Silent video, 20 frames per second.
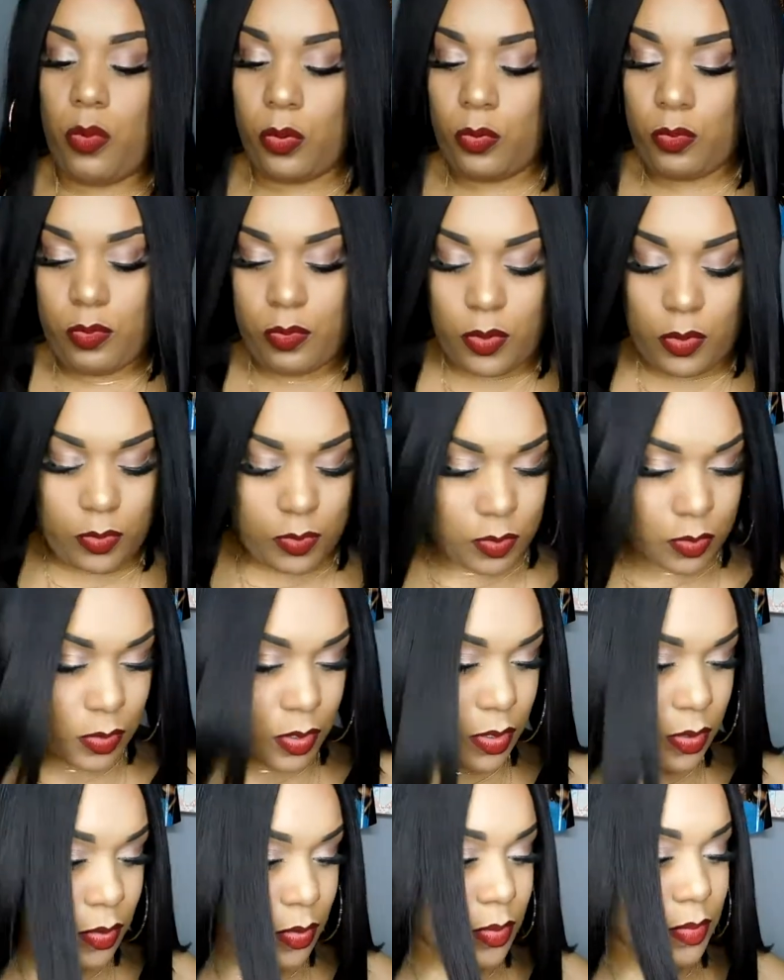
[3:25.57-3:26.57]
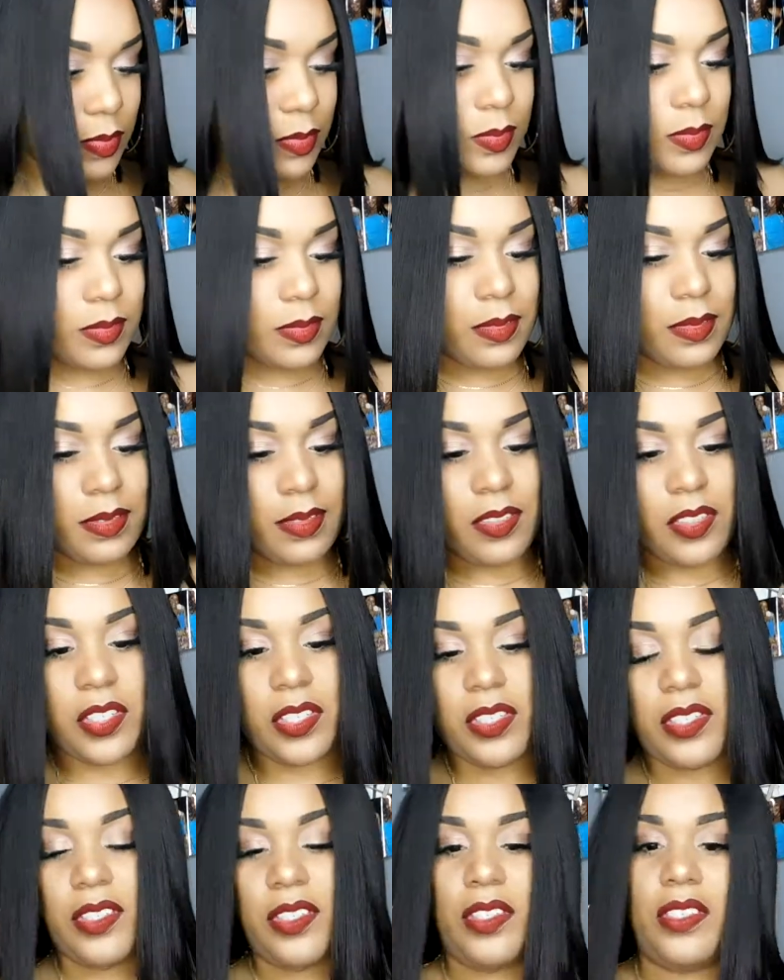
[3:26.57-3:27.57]
gotten, oh,
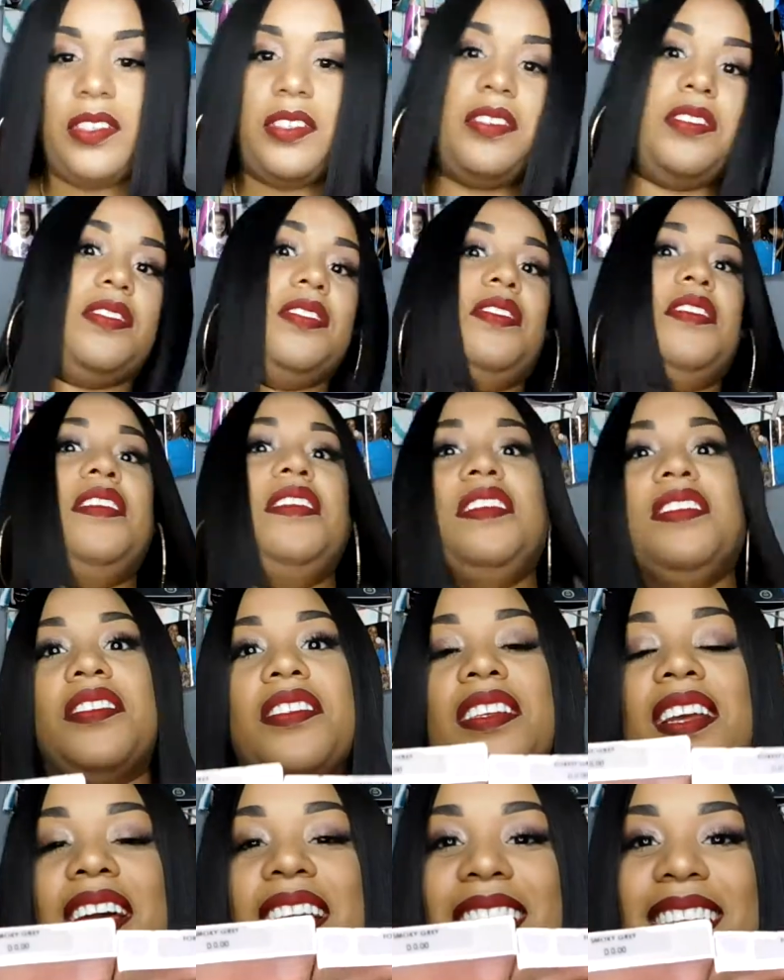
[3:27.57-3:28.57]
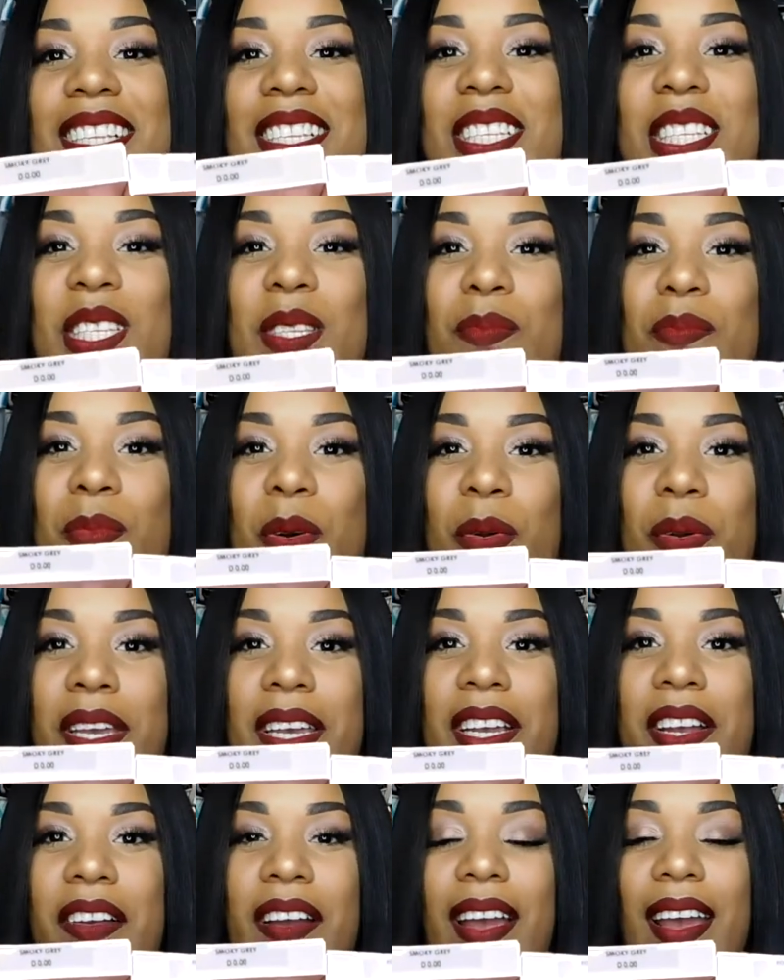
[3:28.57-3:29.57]
sheesh.
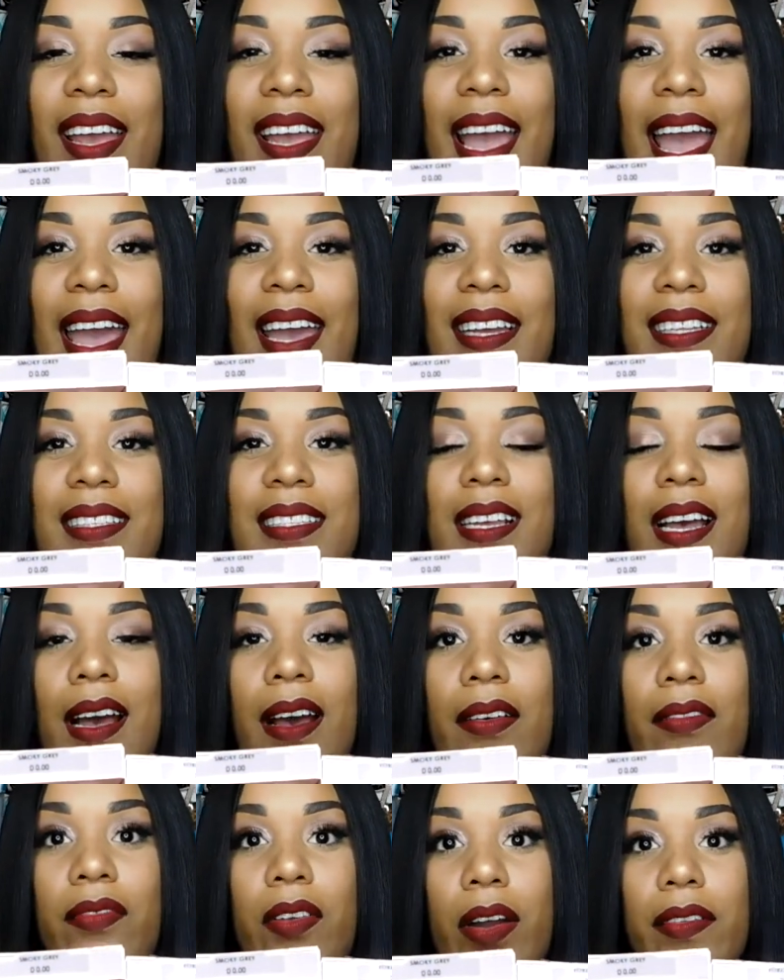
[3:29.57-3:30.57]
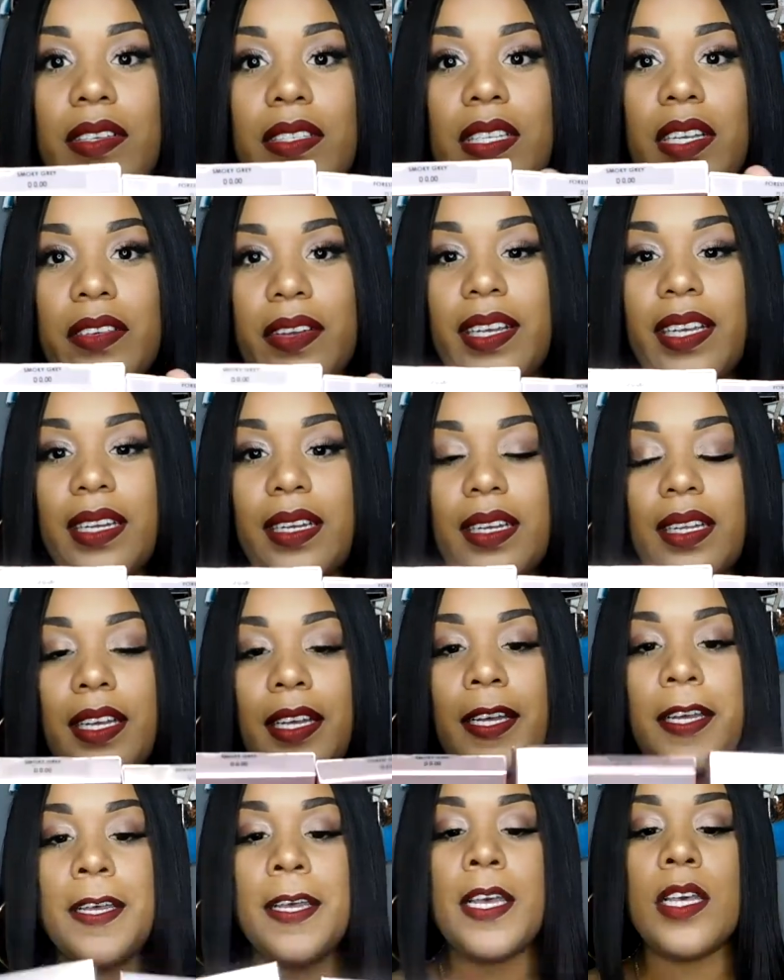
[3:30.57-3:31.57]
Smoky gray and forest green.
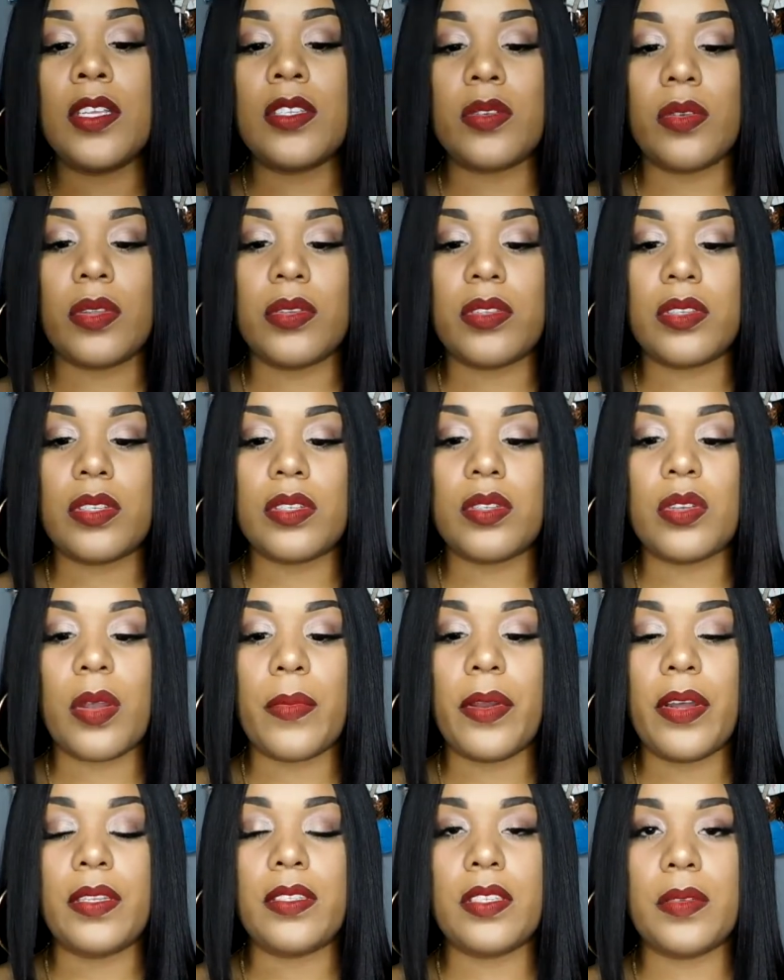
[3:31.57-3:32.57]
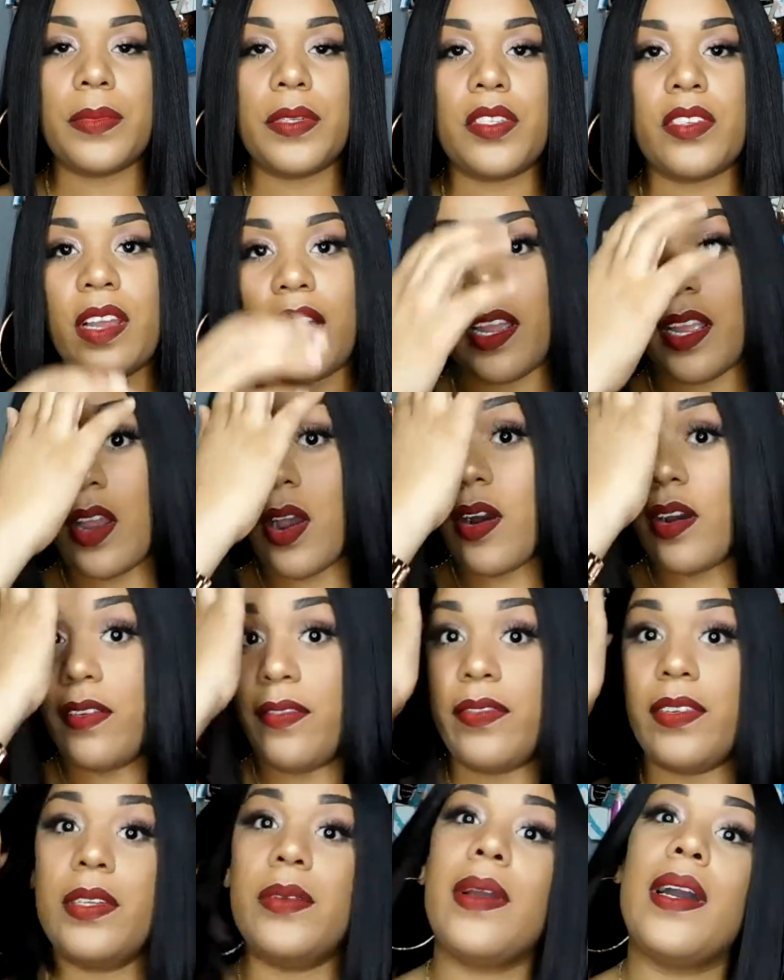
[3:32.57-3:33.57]
So those are the two I'm going to be trying
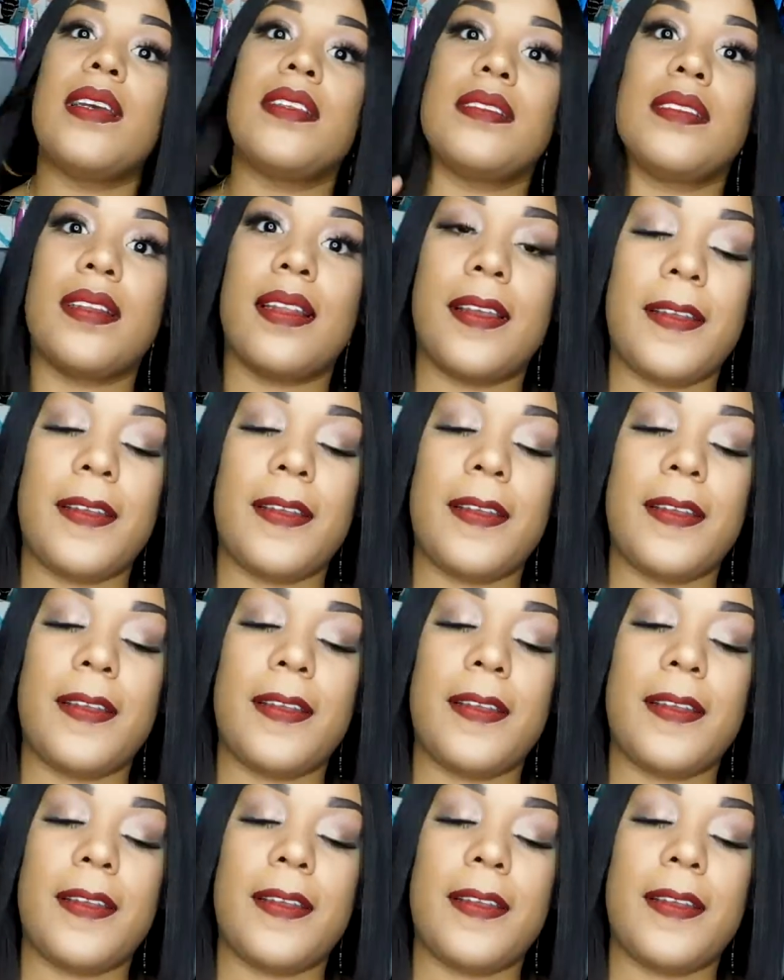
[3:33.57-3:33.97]
on for you guys